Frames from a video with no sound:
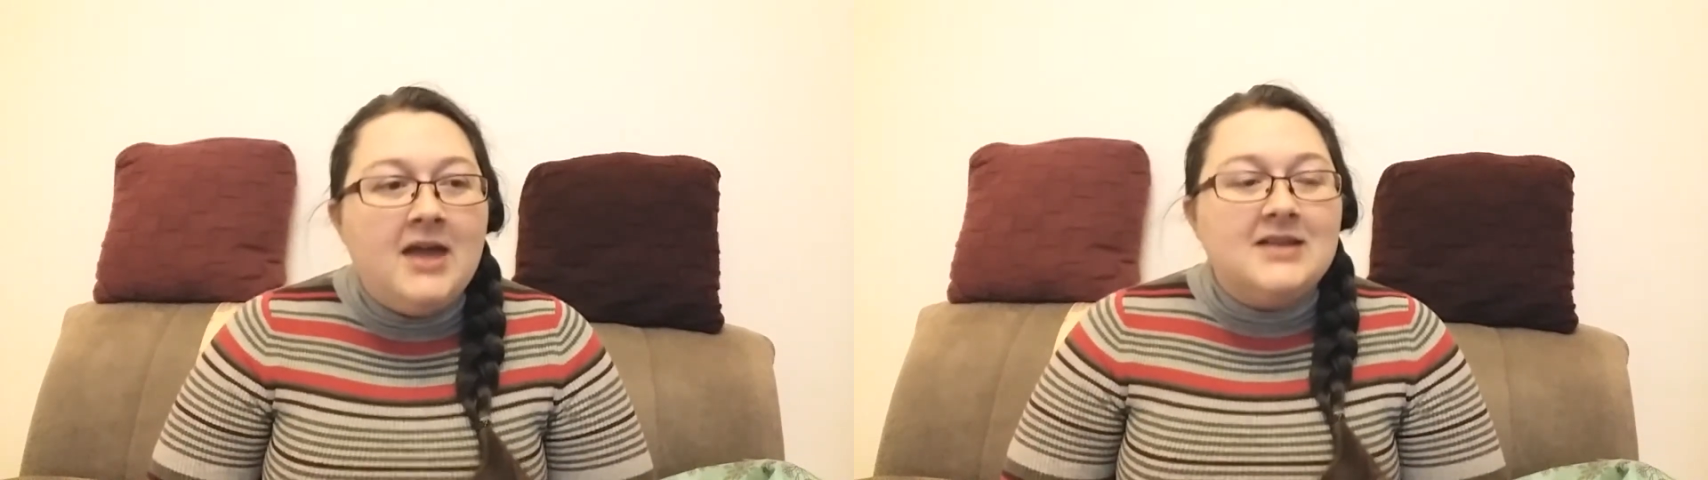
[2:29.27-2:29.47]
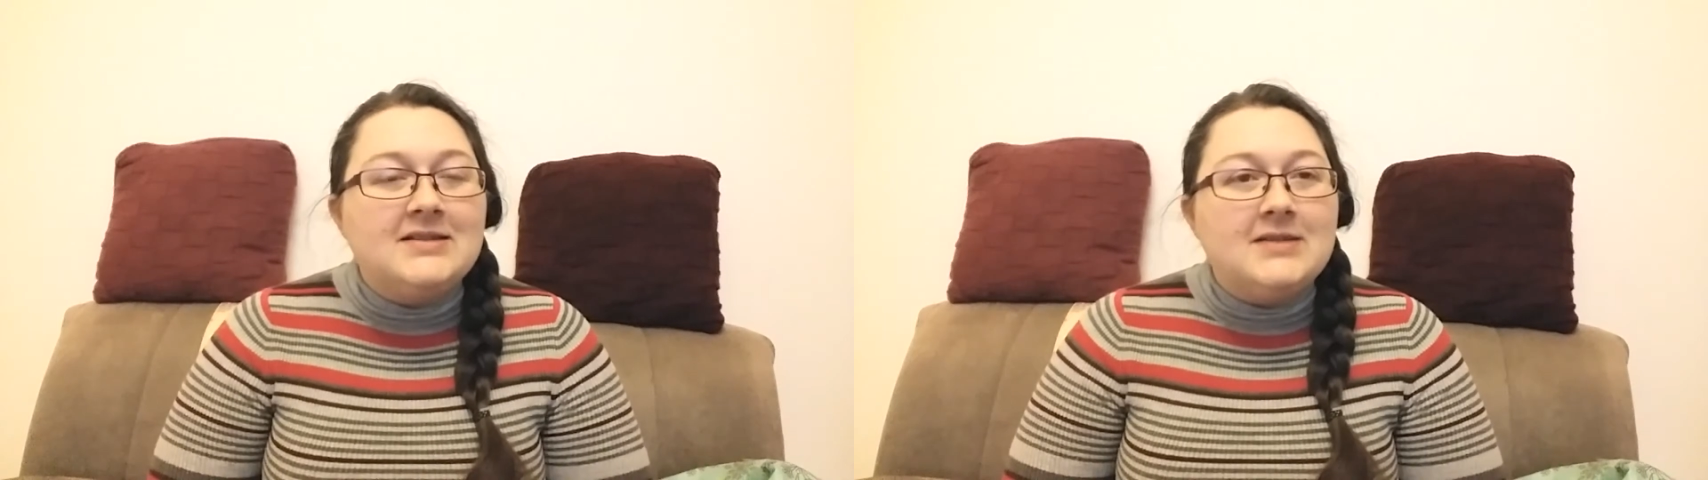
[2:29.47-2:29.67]

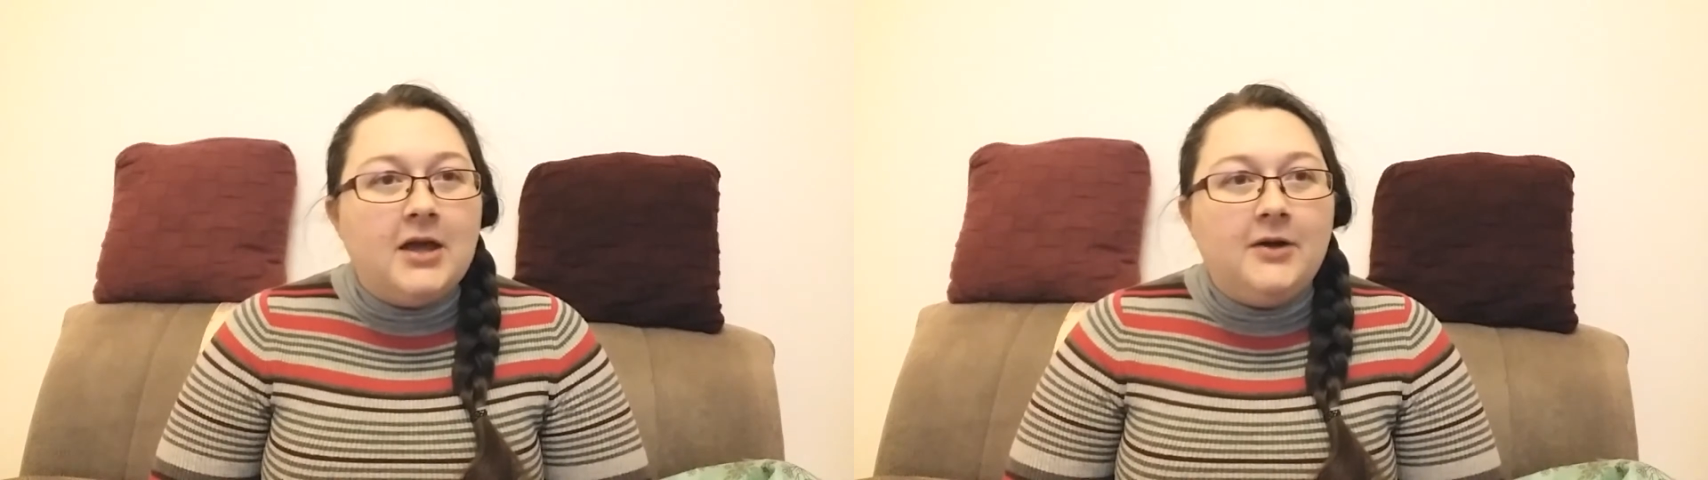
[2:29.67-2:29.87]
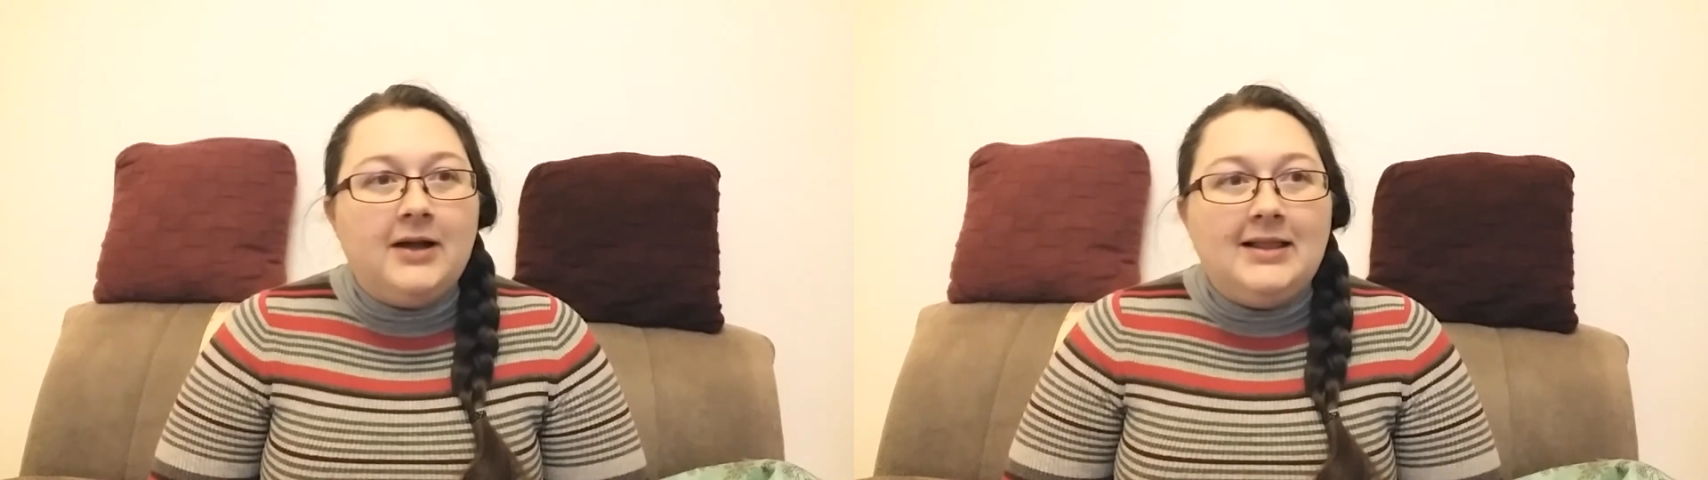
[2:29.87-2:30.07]

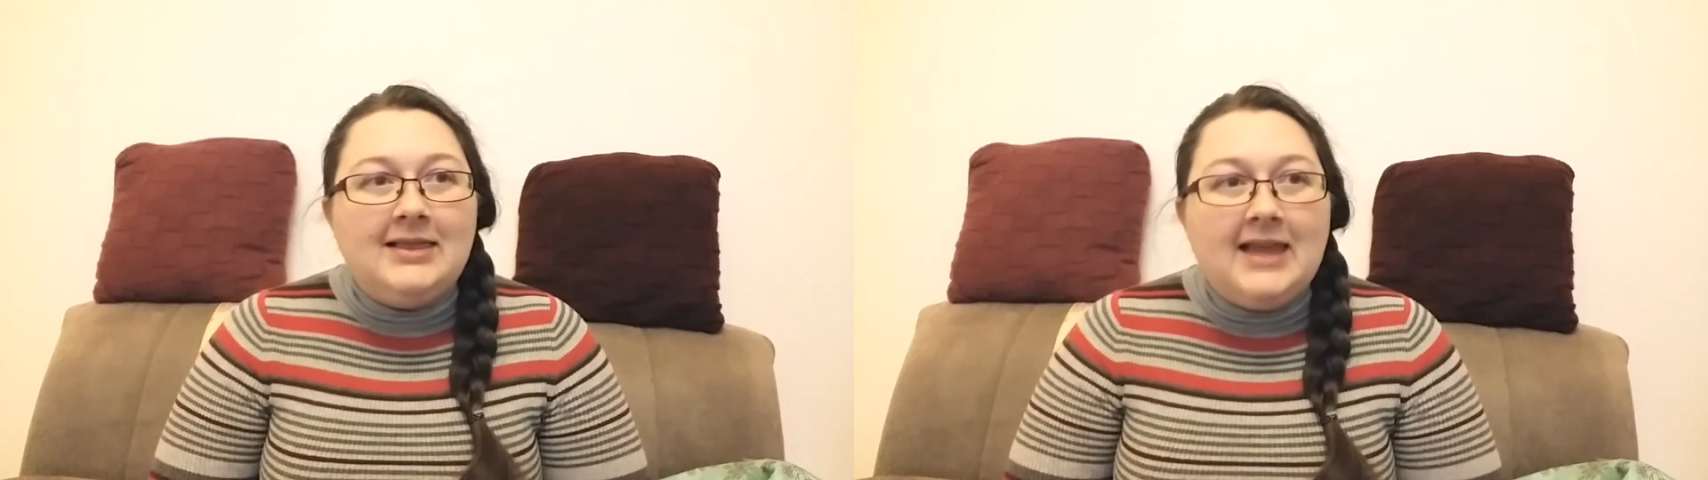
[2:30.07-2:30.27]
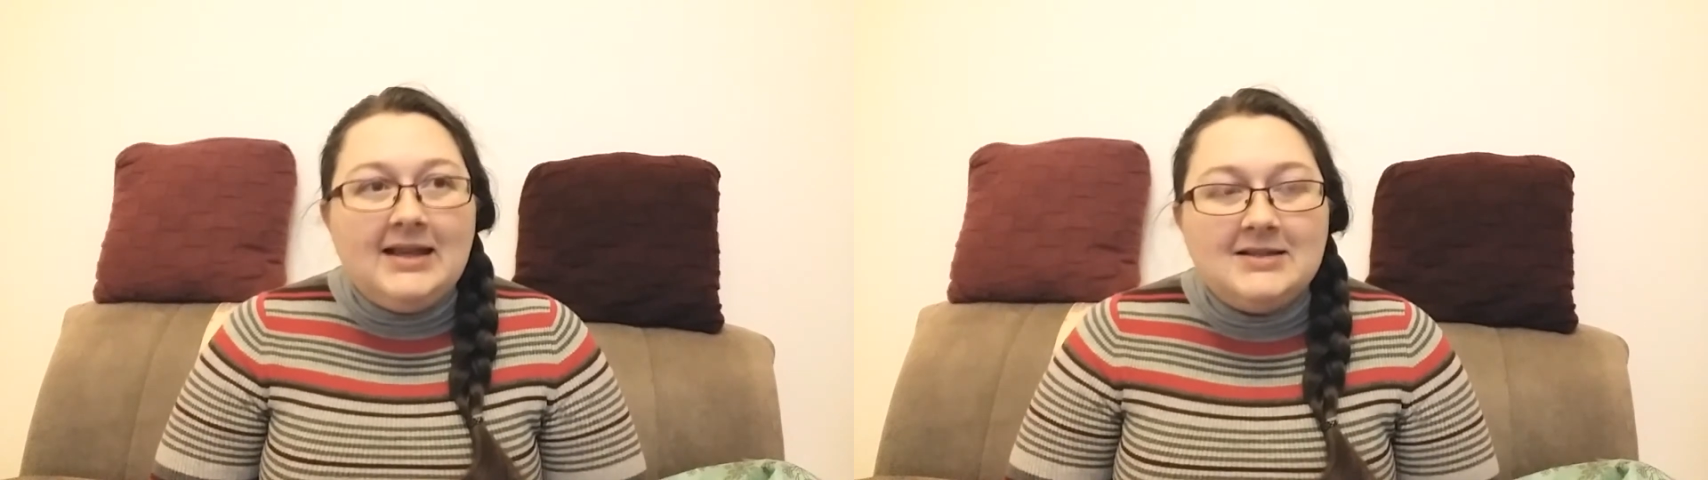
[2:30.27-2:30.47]
So
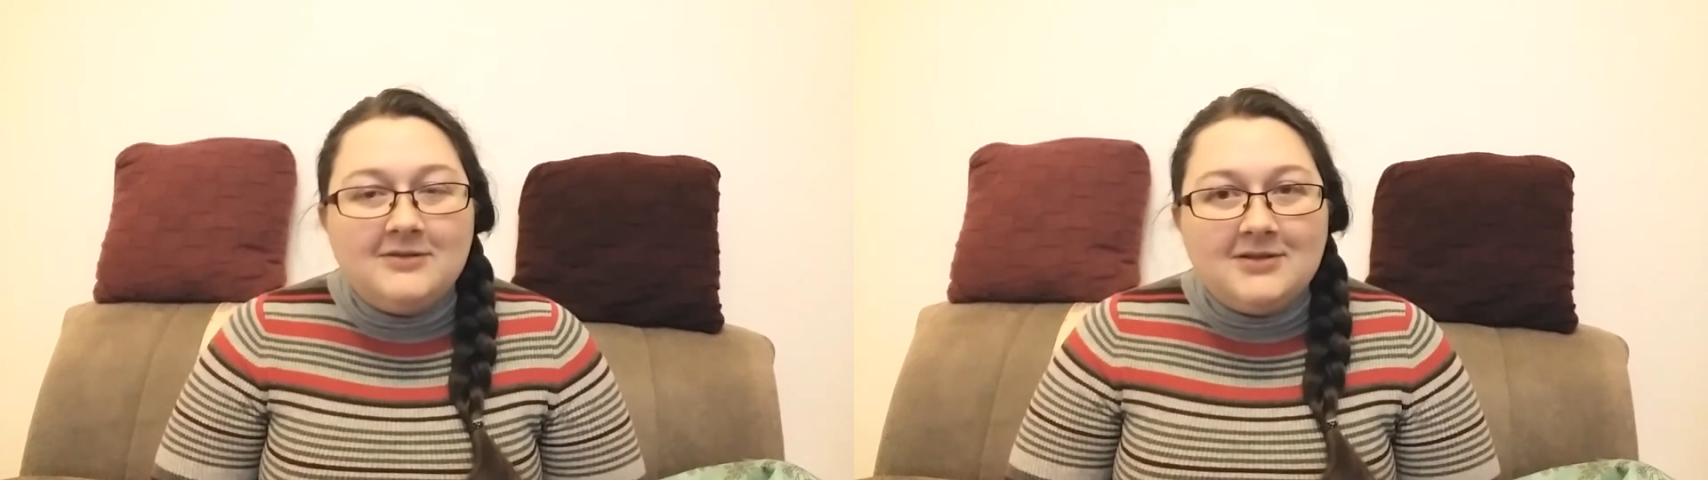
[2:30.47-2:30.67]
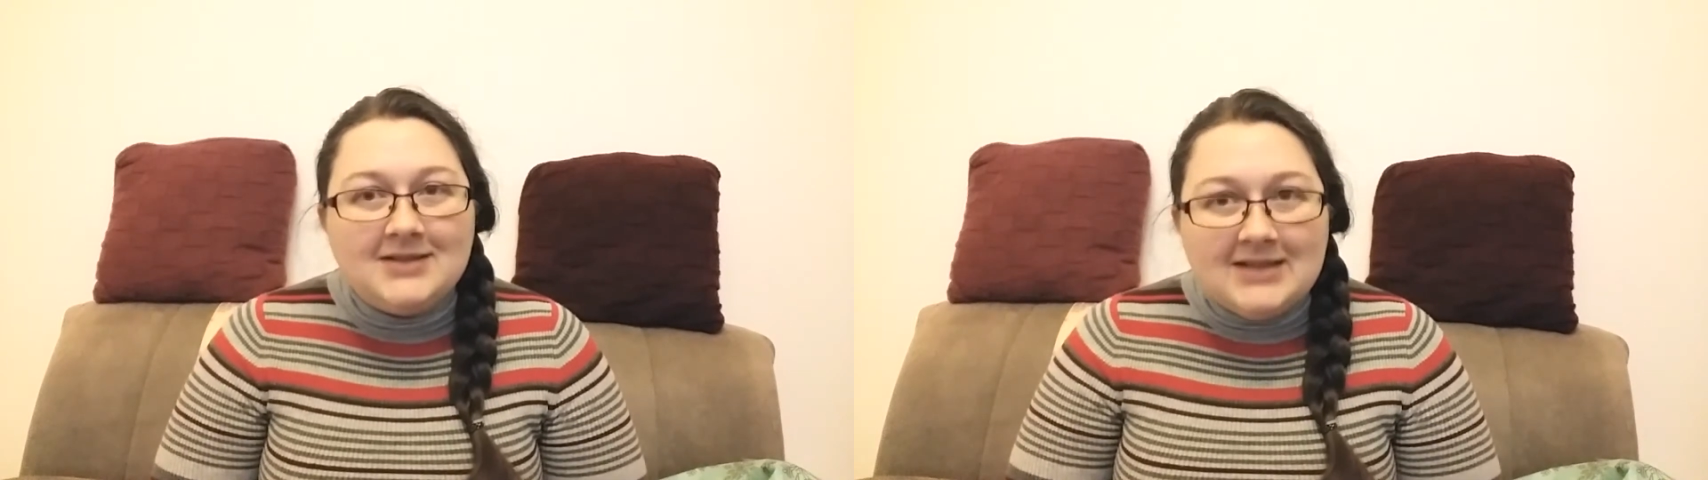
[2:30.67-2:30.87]
later
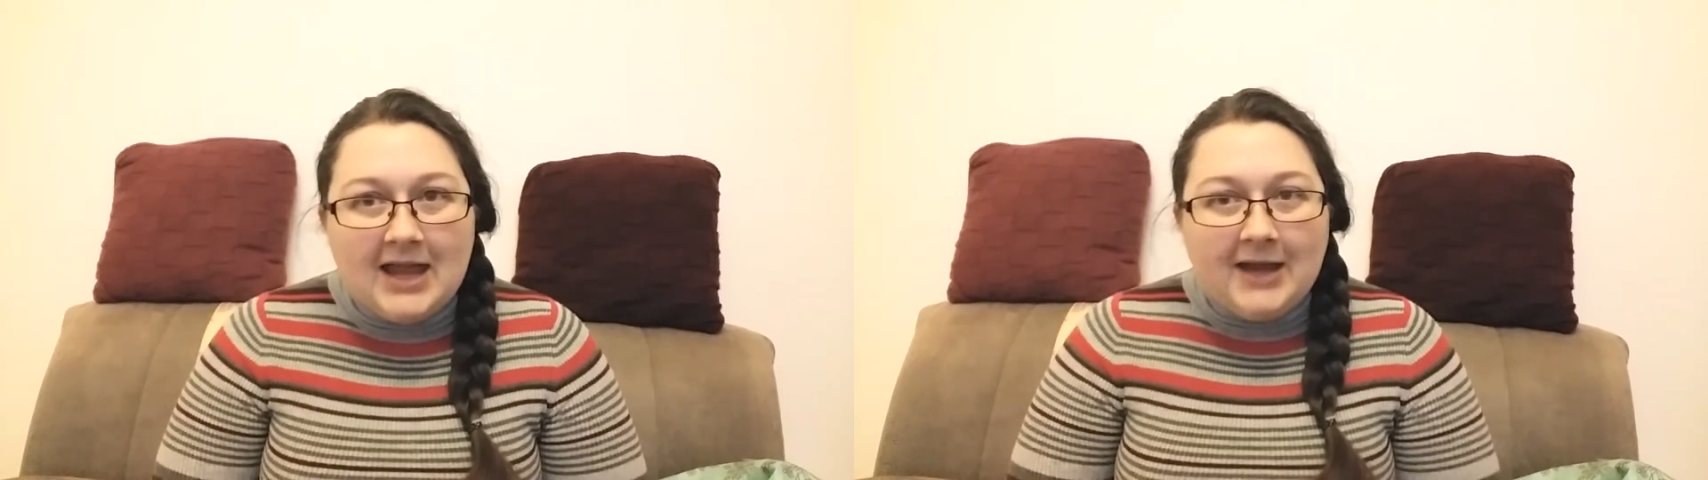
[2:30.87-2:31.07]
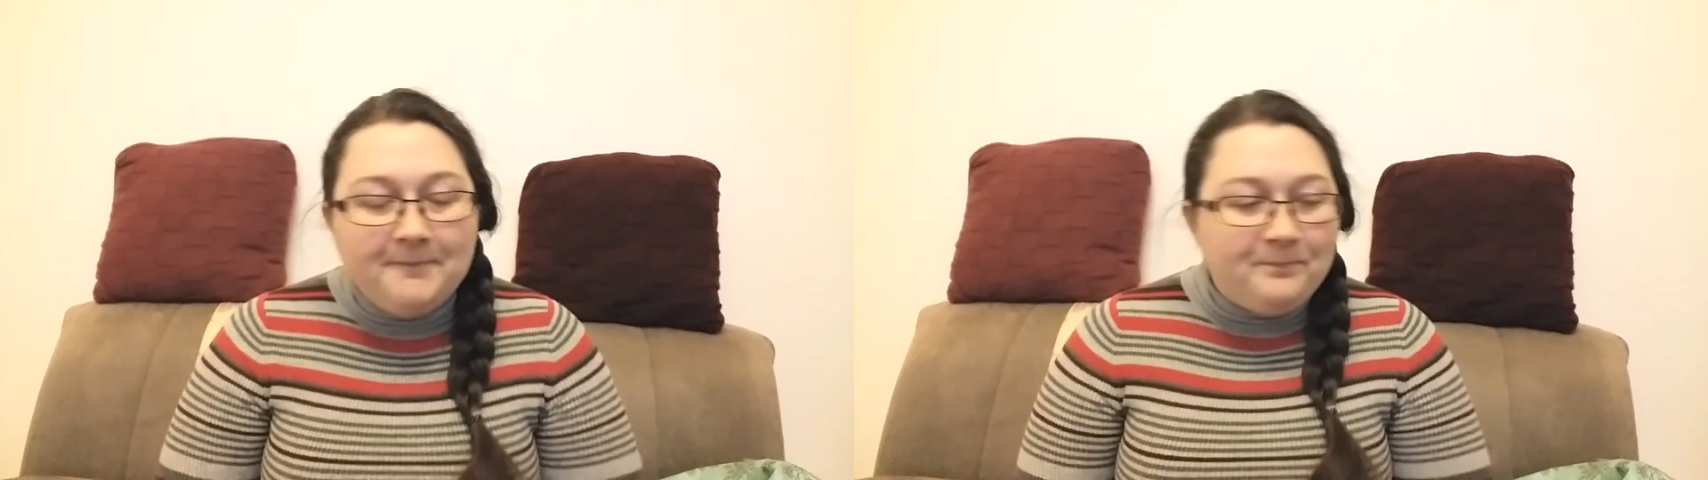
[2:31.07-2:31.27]
on
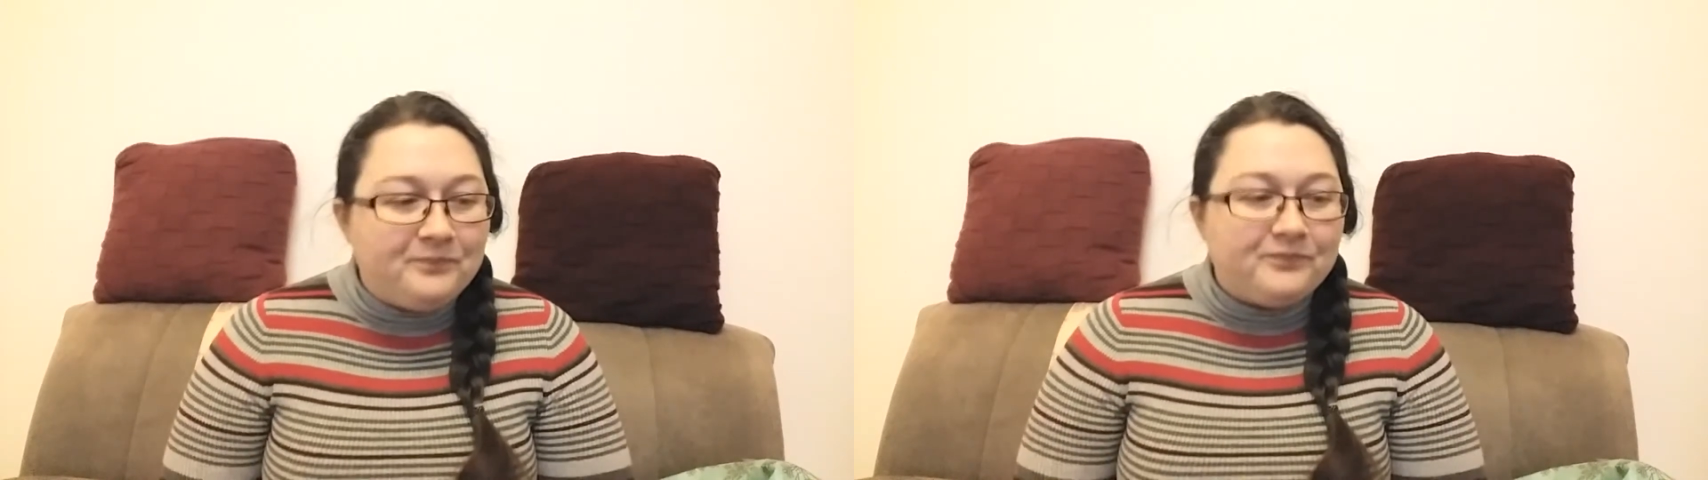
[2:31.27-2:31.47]
today,